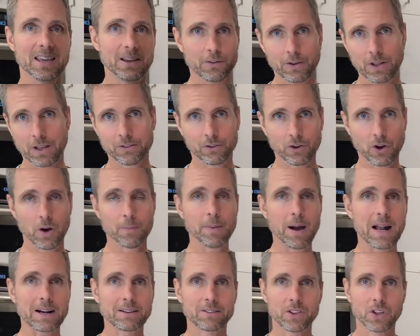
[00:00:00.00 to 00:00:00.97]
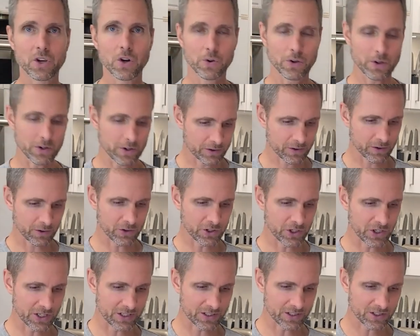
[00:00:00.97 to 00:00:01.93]
it has gone back to the owner, so
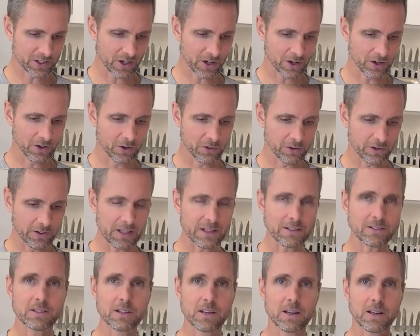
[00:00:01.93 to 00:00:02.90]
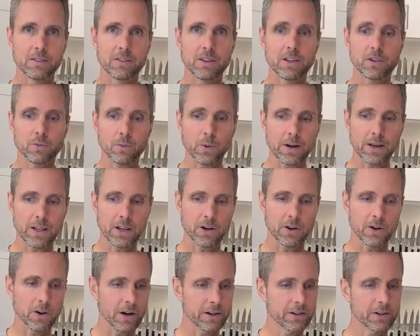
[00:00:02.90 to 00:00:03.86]
she can start using this. This one
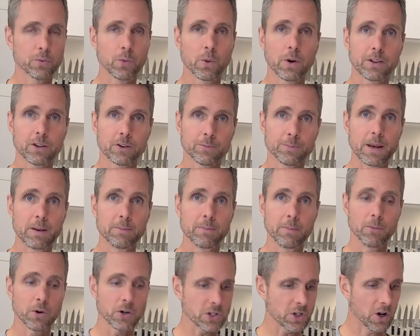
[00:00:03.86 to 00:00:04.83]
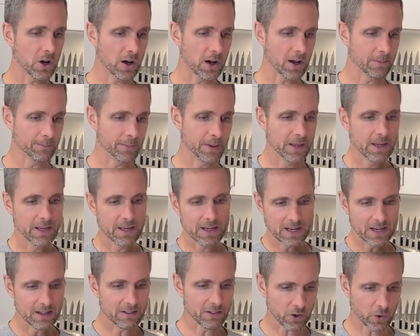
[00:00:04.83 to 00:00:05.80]
here, I just wanted to spend a bit more time
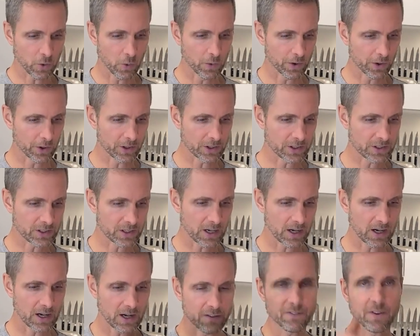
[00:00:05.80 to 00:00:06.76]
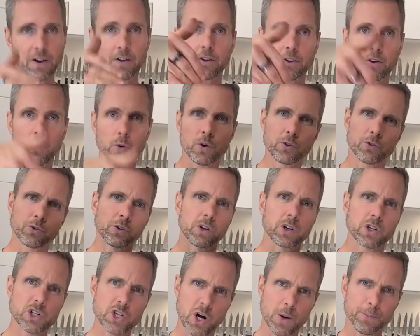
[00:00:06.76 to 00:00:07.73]
in the corners. Uh, I found the corners were a
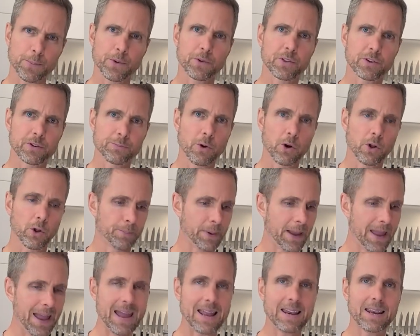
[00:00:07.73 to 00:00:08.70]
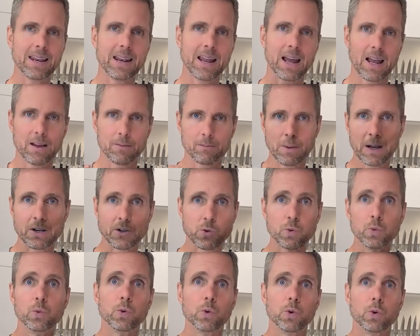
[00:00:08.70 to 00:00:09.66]
little sharper in the smaller pan, and I, my
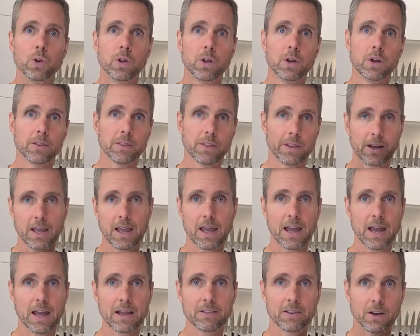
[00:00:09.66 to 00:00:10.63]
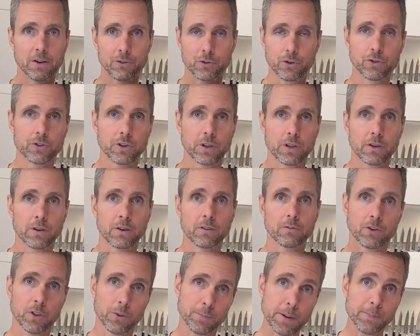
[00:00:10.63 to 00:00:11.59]
tool that I had that I was
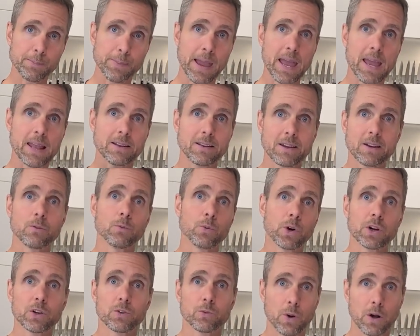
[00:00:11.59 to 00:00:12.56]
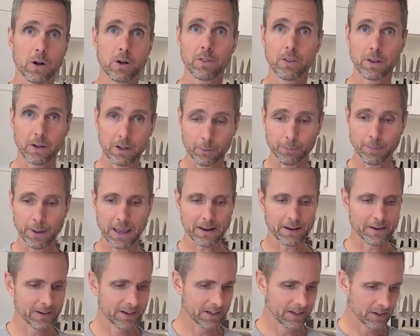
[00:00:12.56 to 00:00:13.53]
using for the big pan didn't work as well in the little pan.